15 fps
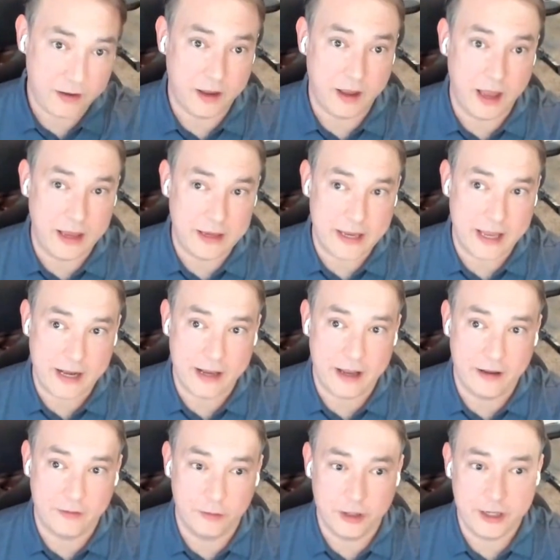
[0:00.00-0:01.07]
again,
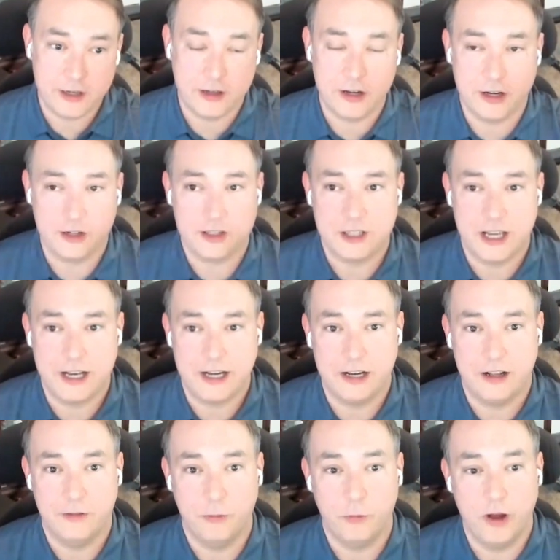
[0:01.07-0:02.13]
a really good understanding
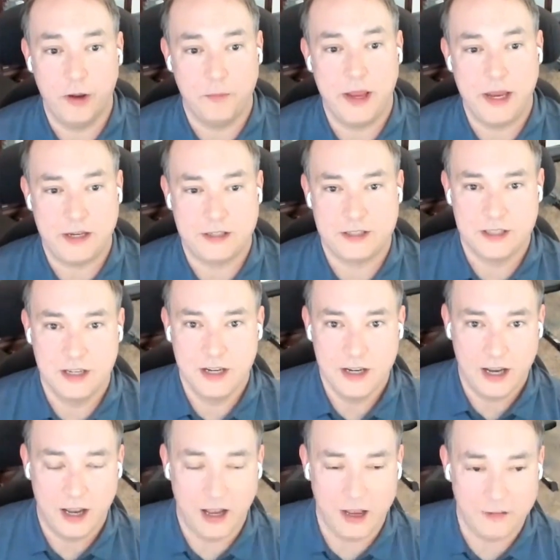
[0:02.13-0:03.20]
of what makes
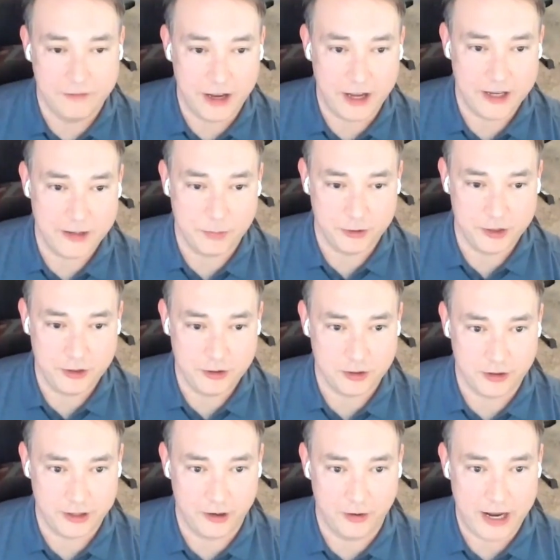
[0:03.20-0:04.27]
a valuable
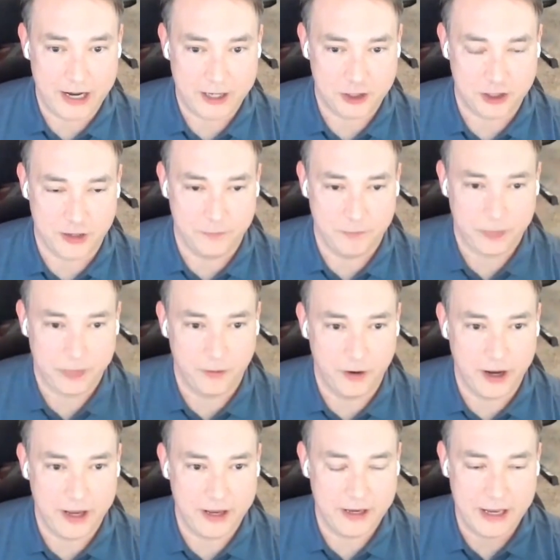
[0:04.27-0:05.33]
user interaction,
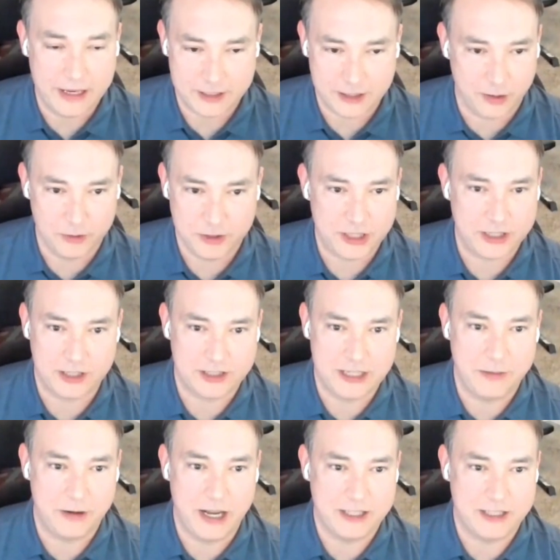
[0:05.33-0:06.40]
right? It's almost like the
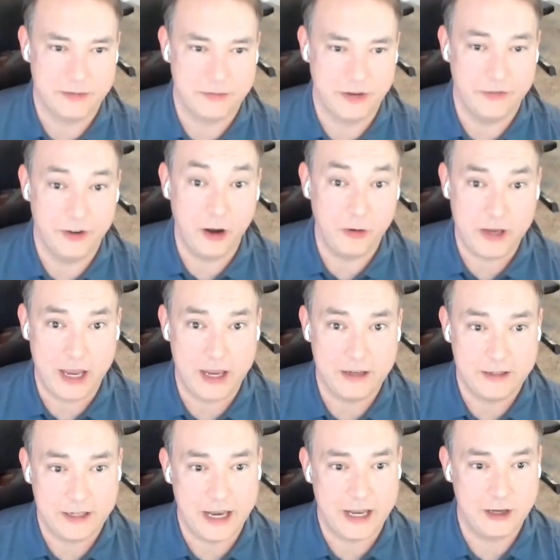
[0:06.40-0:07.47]
same concept of, okay,
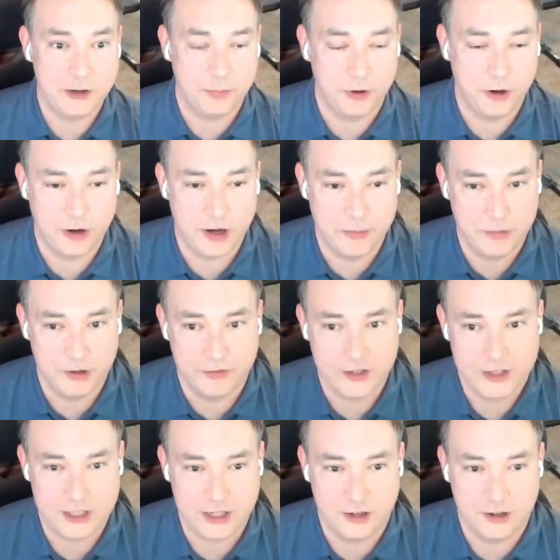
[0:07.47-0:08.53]
can you program your
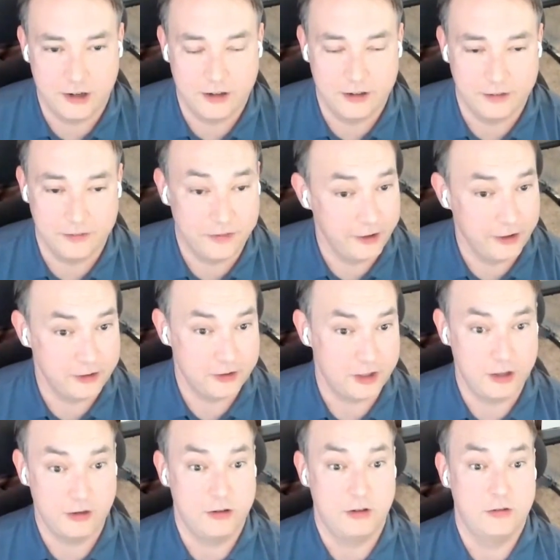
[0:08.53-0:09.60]
VCR? For those that
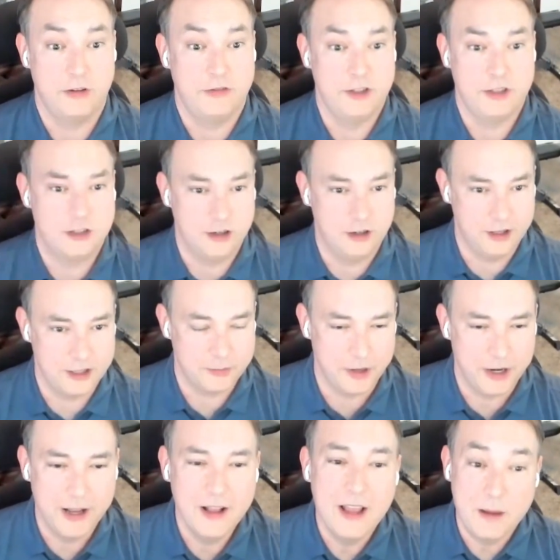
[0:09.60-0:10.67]
don't know what a VCR is,
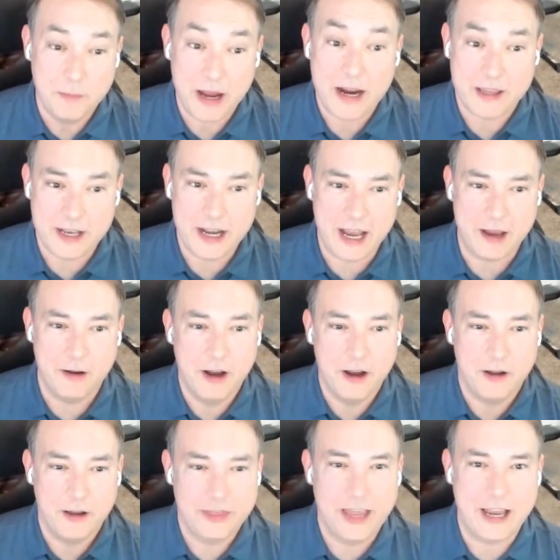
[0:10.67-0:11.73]
but back in the day,
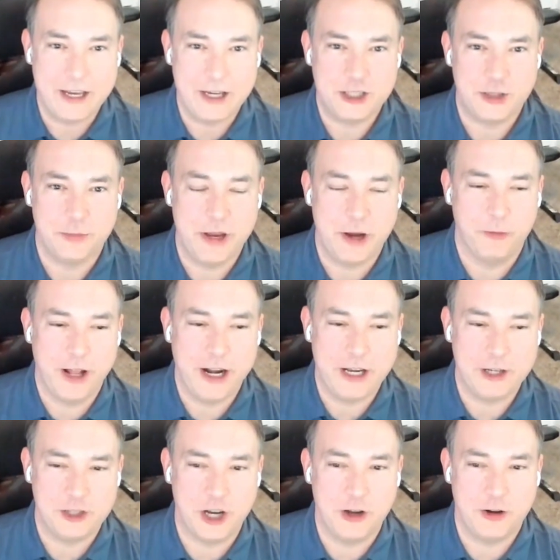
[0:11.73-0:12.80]
that used to be a running
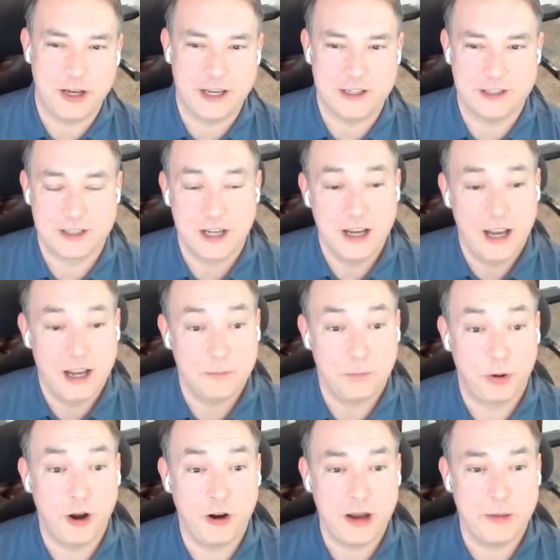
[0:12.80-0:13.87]
joke, is
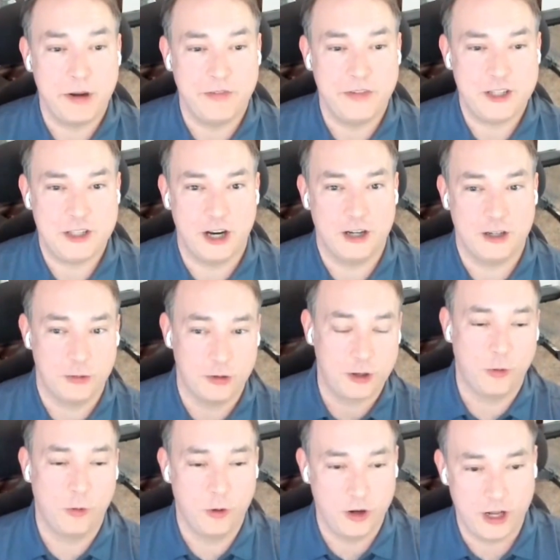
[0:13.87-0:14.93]
program your VCR to
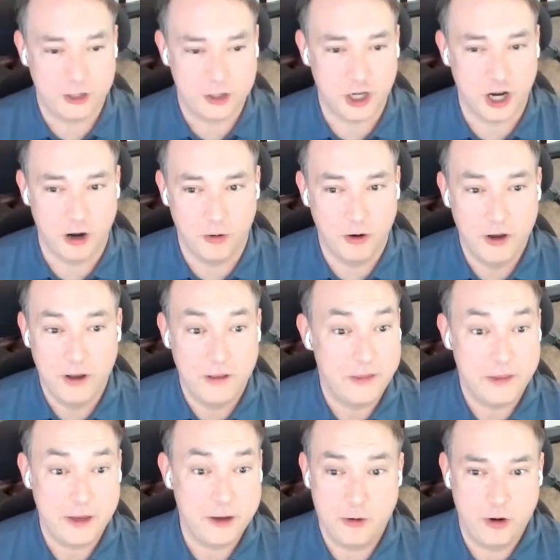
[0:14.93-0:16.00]
record a show.
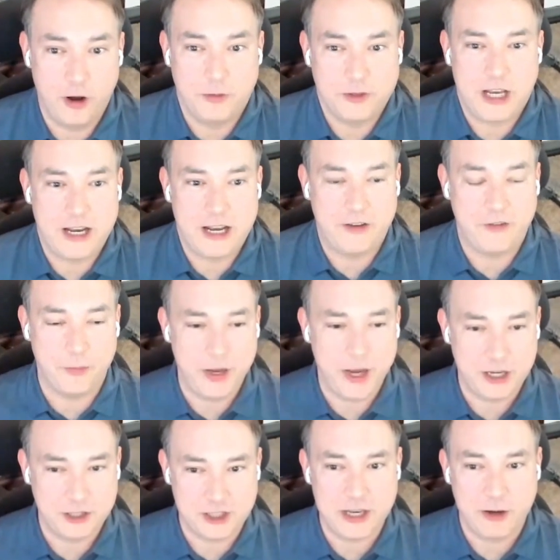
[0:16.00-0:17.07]
Right. You almost had to have a
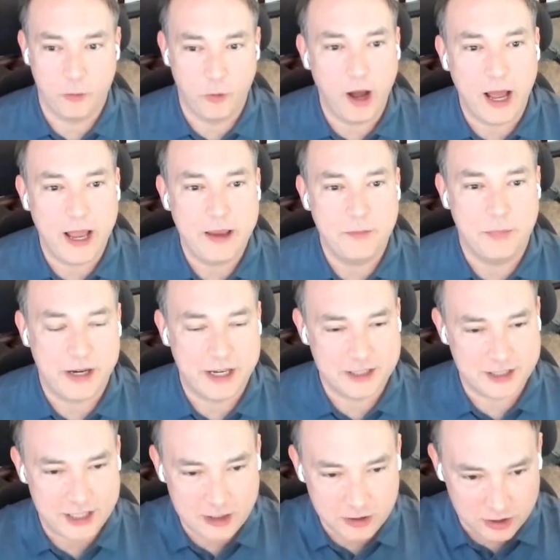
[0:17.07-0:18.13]
PhD. Why?
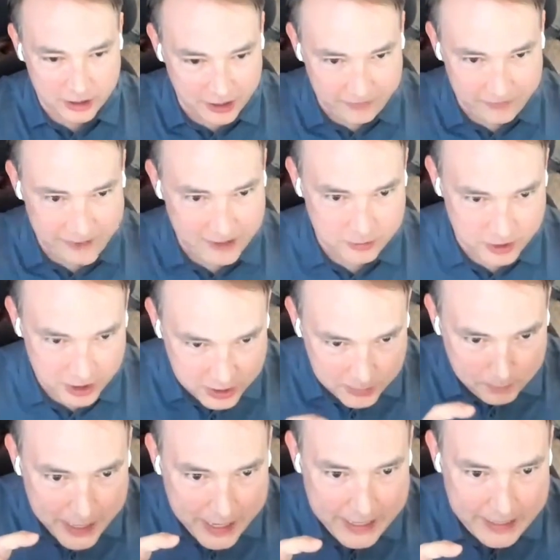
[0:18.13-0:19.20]
Because the user interface was such a
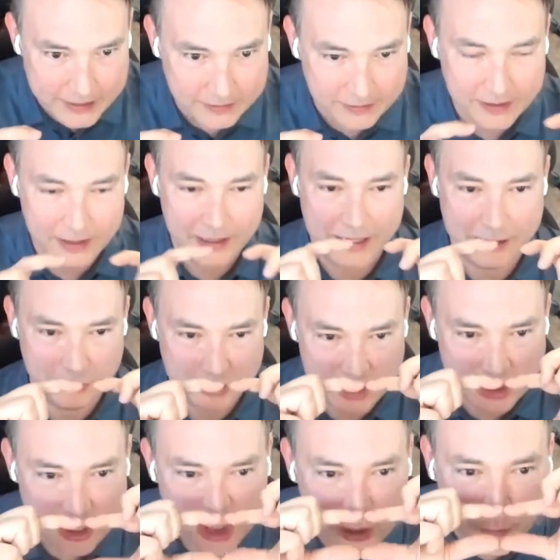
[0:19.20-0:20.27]
pain. It was
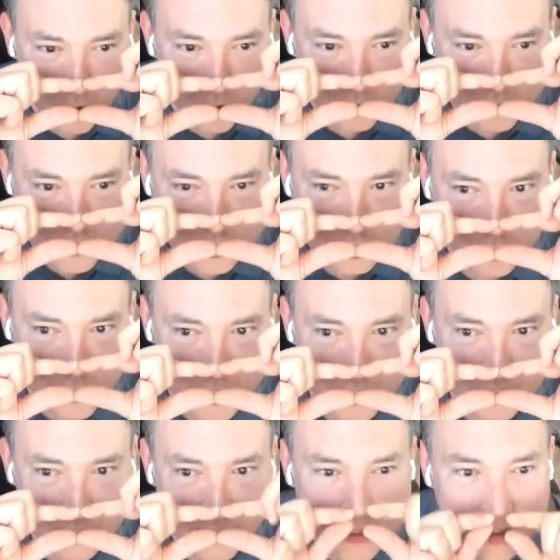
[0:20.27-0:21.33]
this small
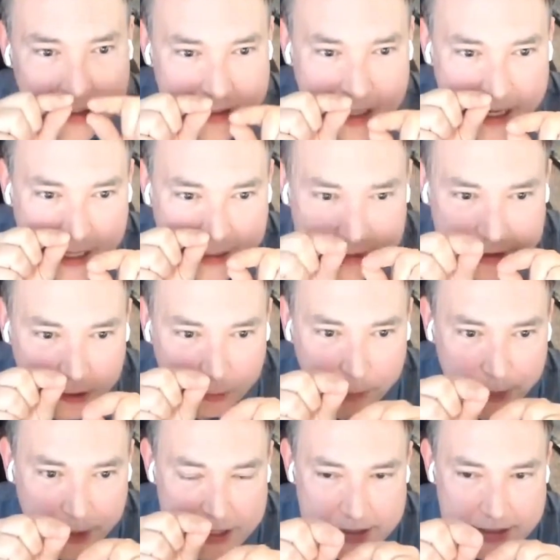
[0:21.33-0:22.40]
screen that had little
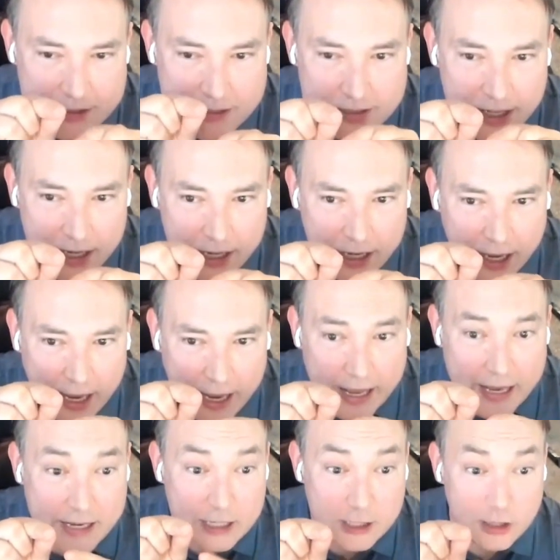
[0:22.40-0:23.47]
buttons,
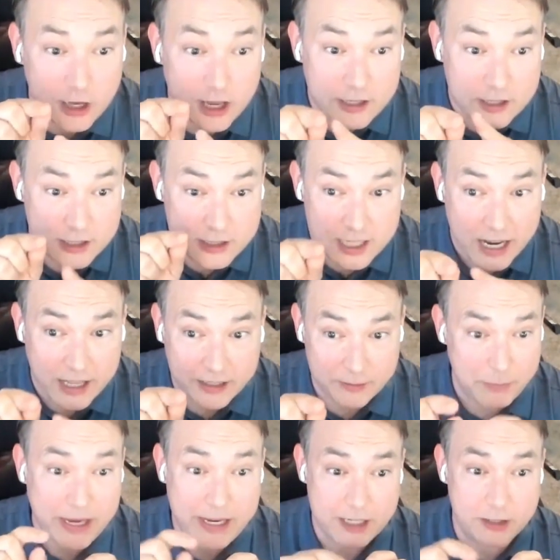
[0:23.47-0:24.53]
and to
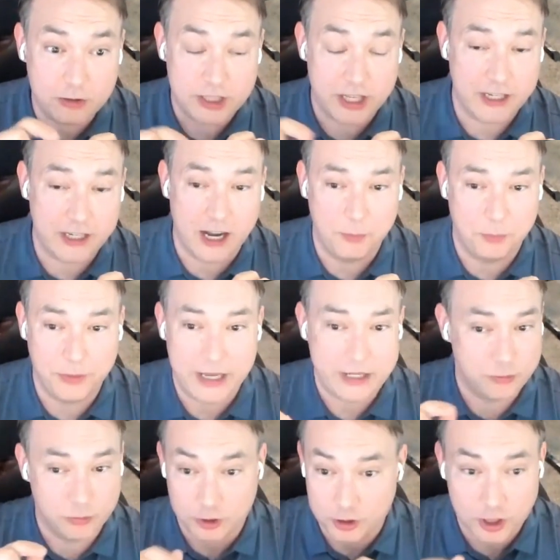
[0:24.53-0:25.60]
make it do something
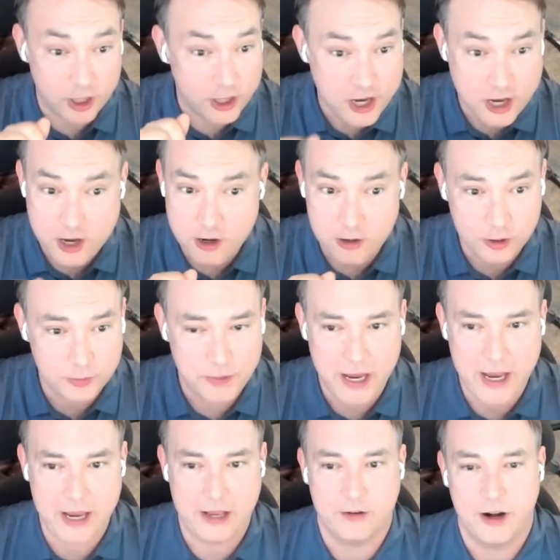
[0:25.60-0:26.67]
complex was a huge
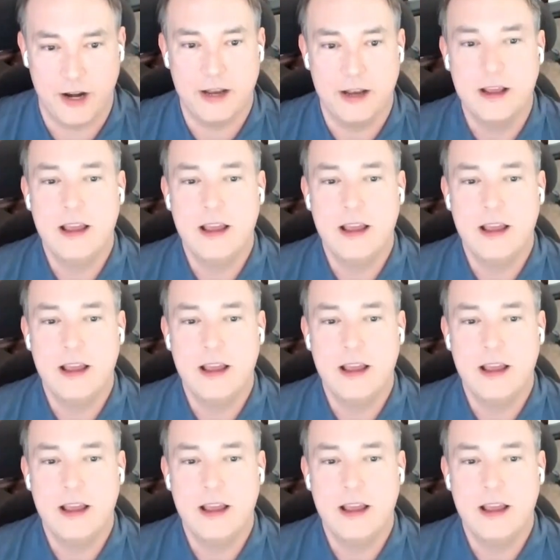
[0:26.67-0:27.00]
pain, right?